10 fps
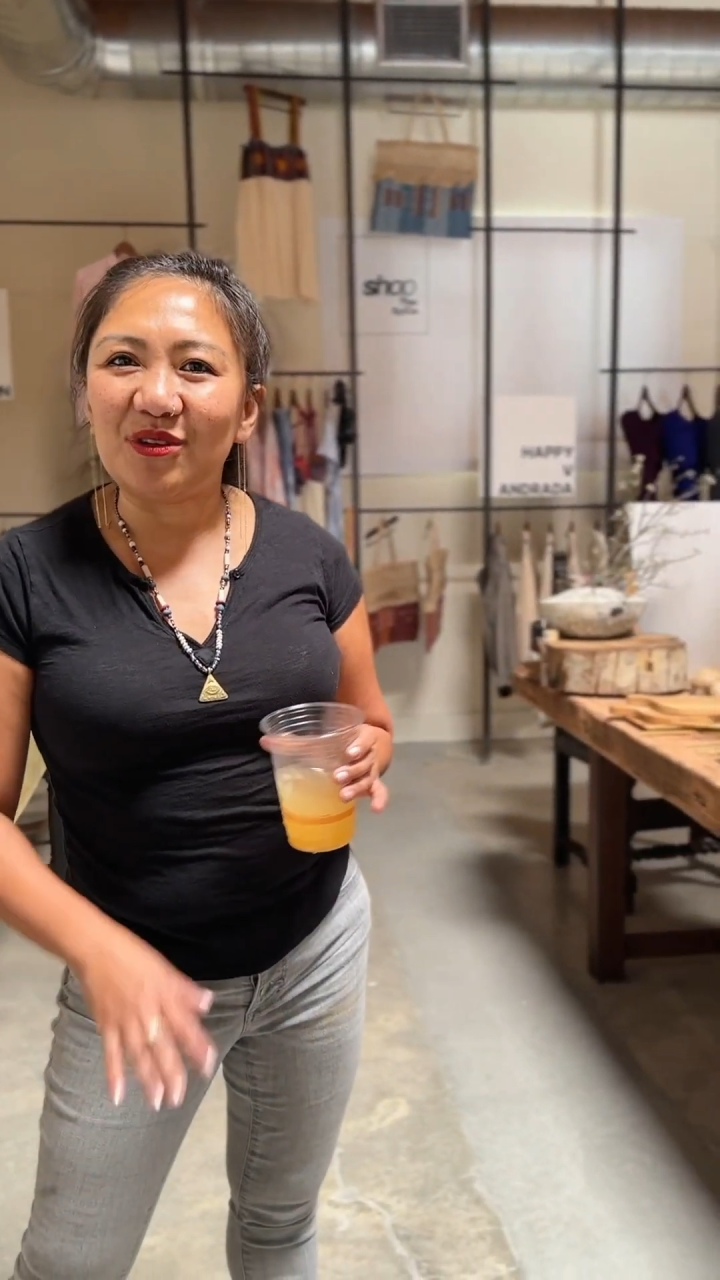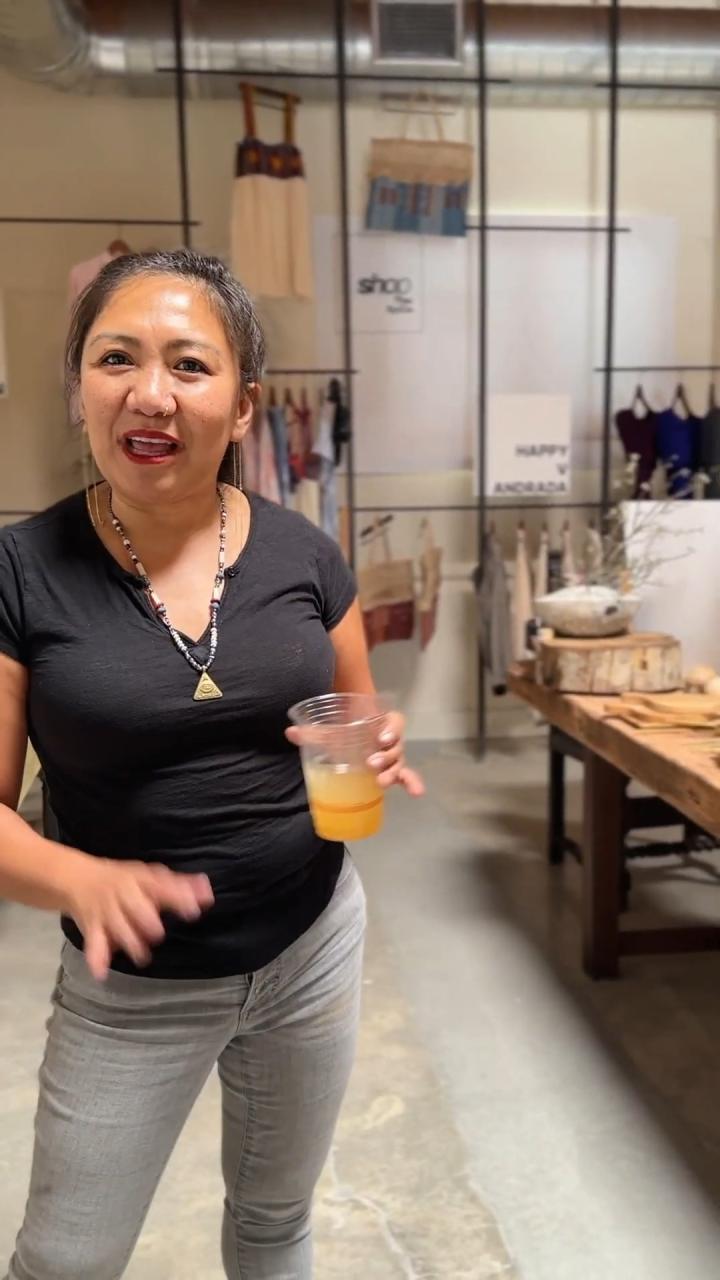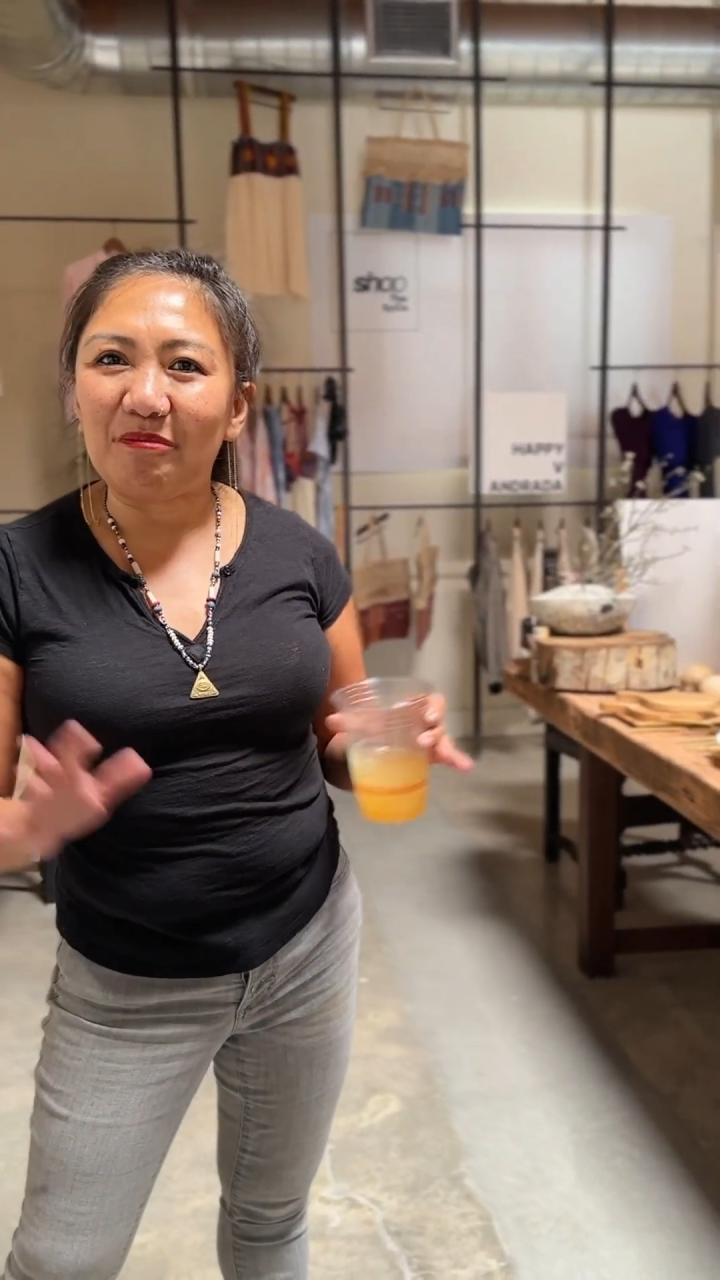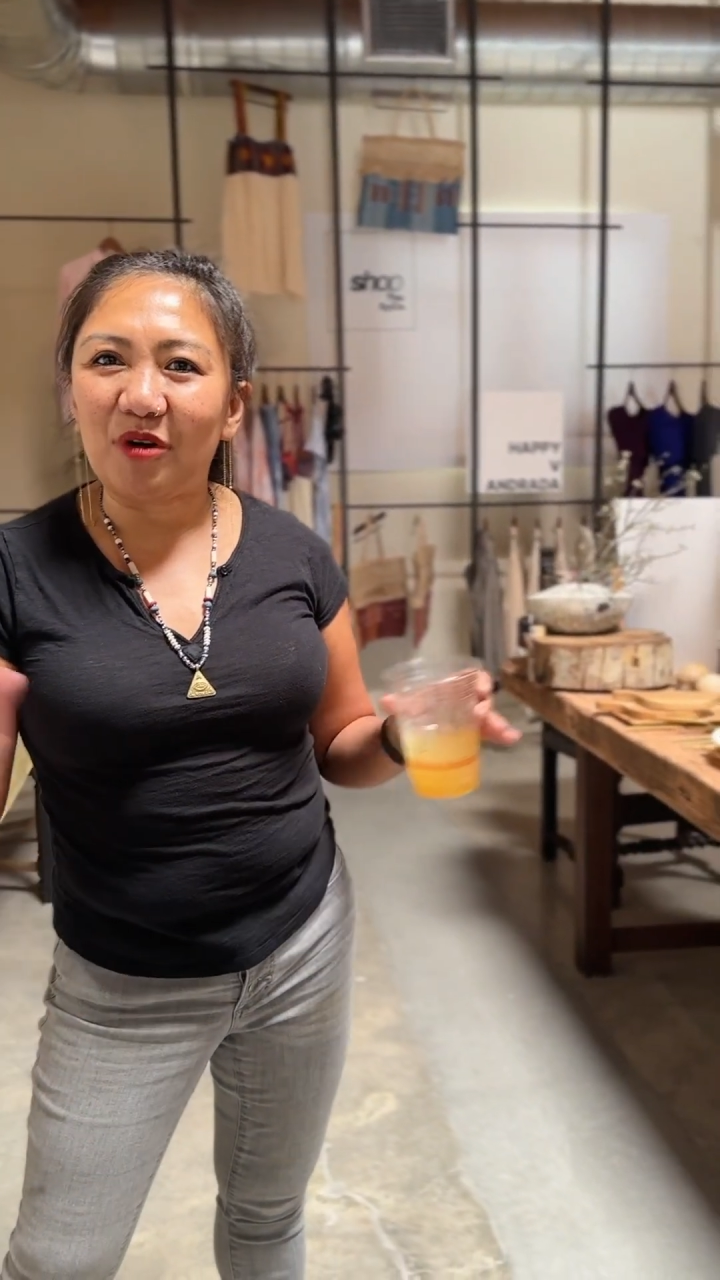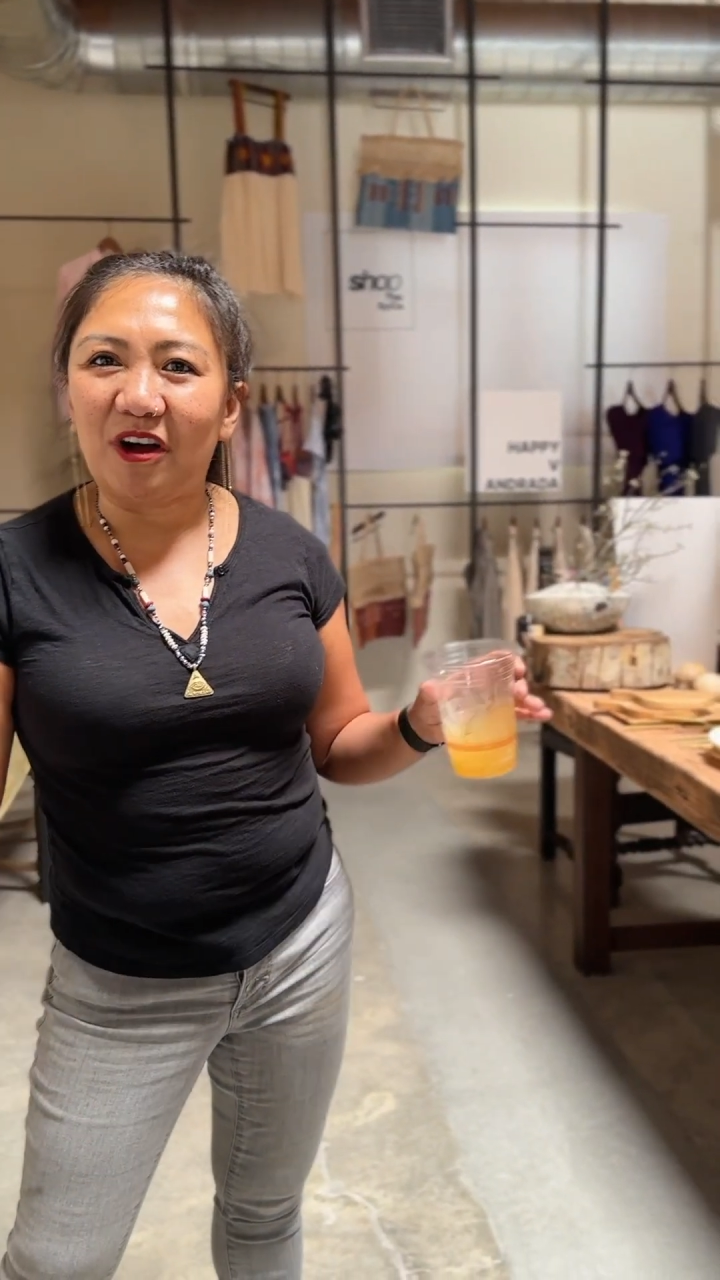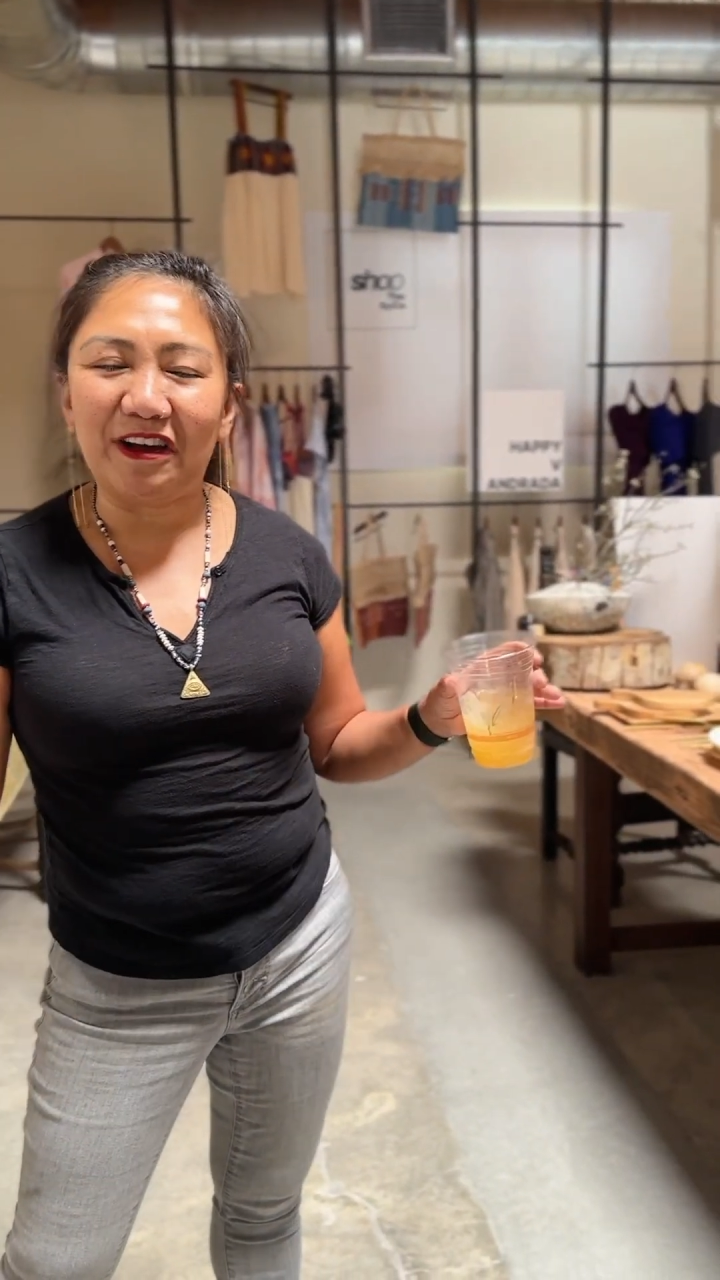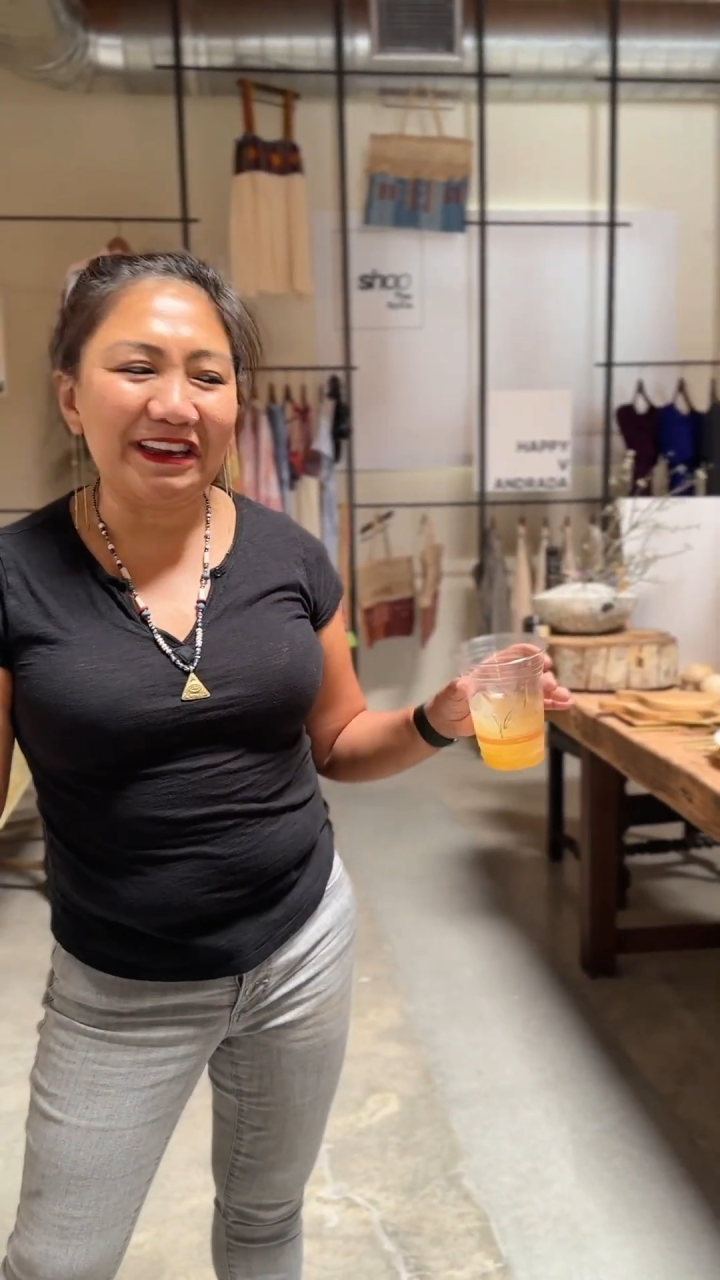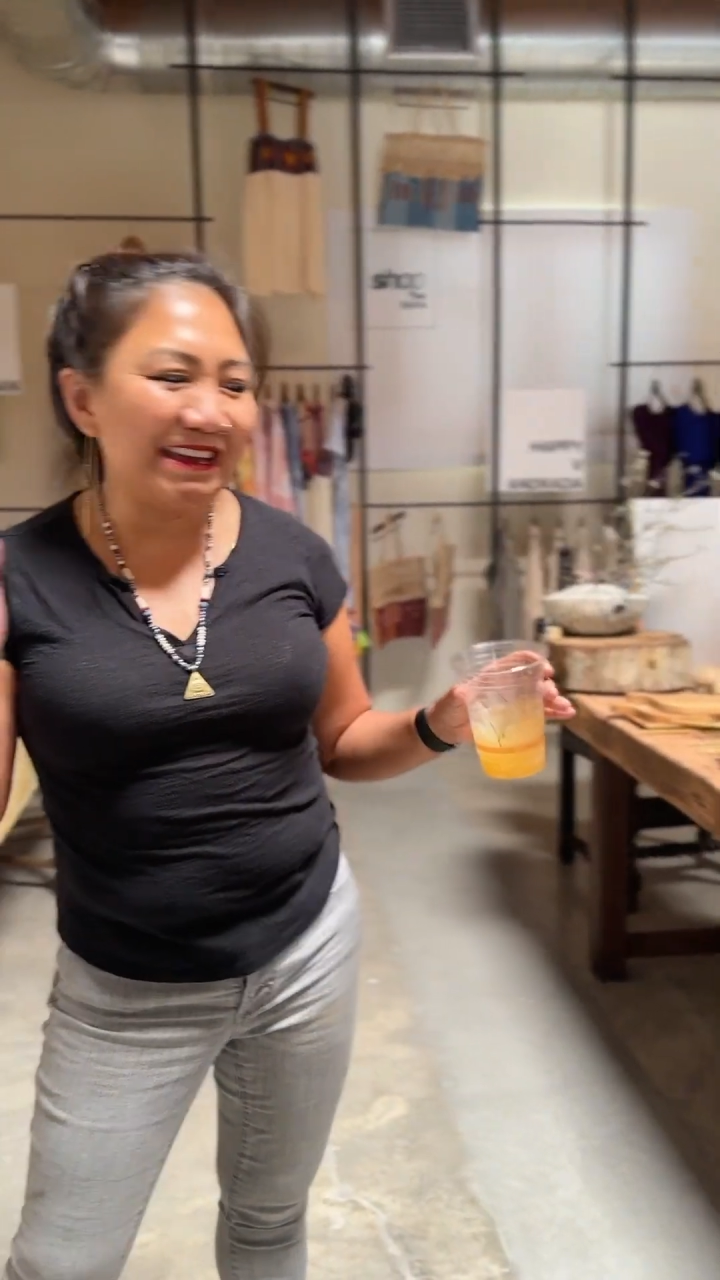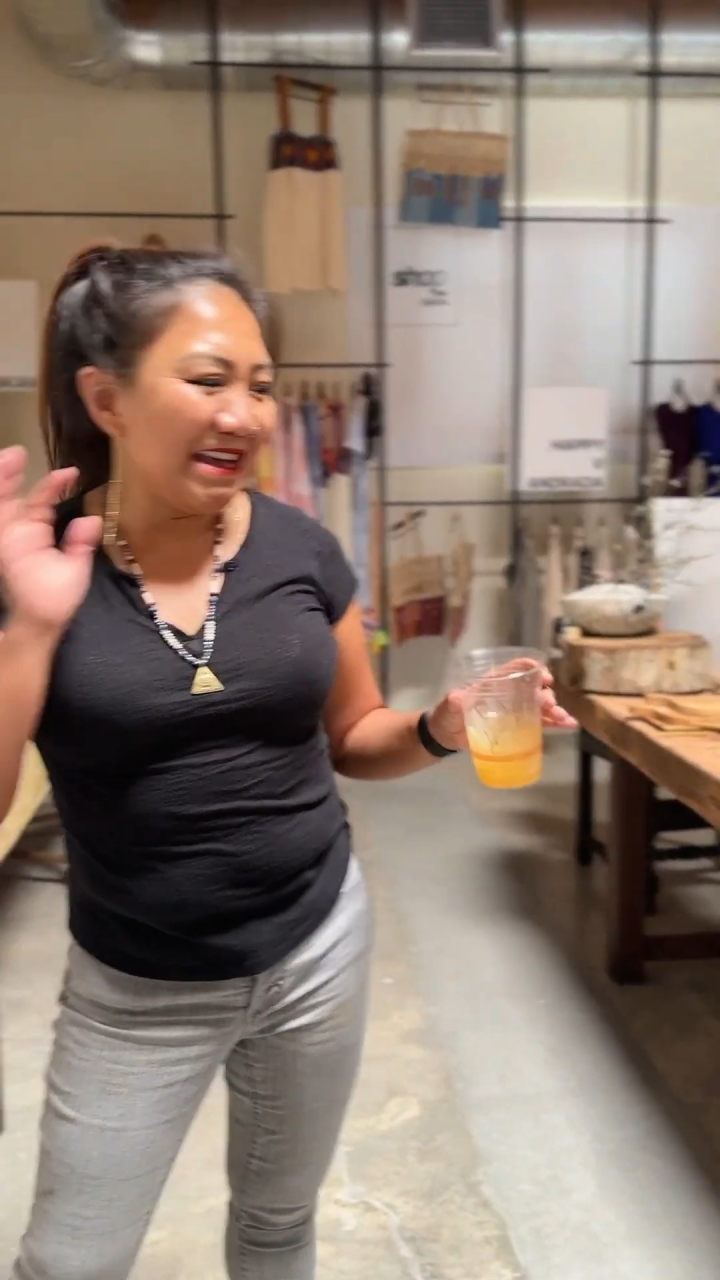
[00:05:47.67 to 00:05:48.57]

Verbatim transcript: like broad?